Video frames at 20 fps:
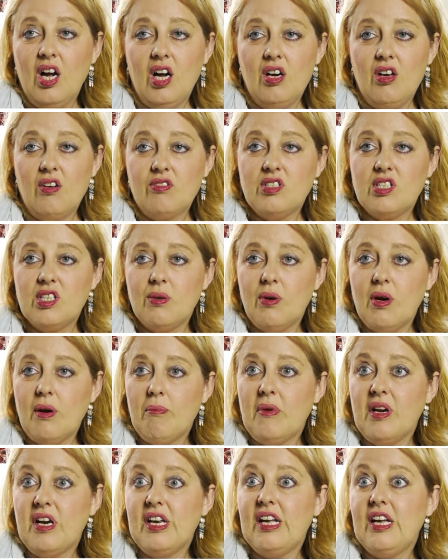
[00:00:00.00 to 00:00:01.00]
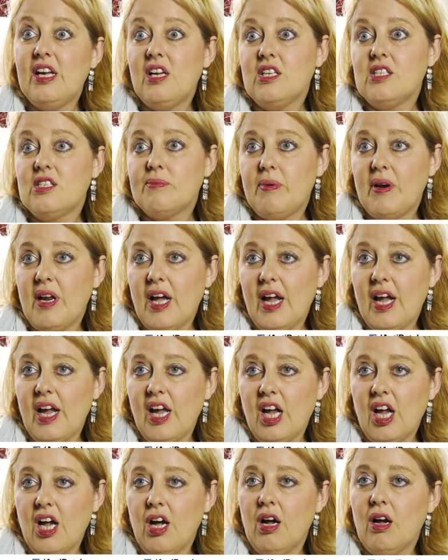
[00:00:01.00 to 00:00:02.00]
and obviously when my knee's
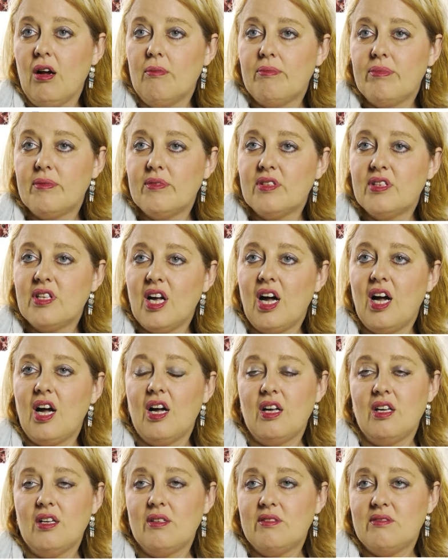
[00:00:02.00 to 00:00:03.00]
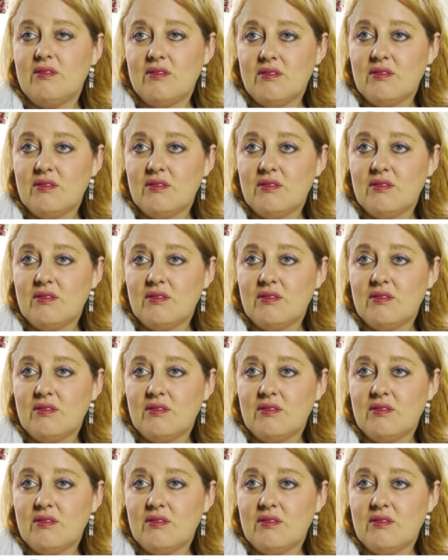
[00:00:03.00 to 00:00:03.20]
playing up, that